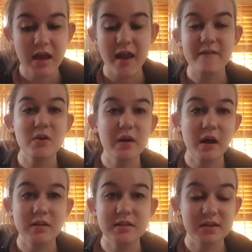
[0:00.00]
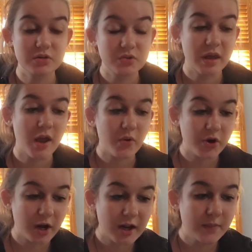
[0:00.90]
Everywhere else they don't do that
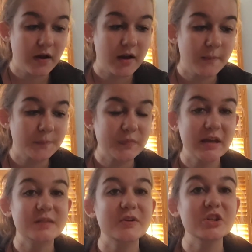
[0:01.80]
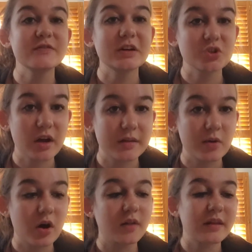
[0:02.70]
great, but especially if I try them
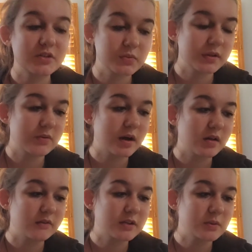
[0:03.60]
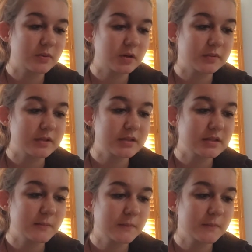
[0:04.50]
on, they do really well on Facebook Marketplace.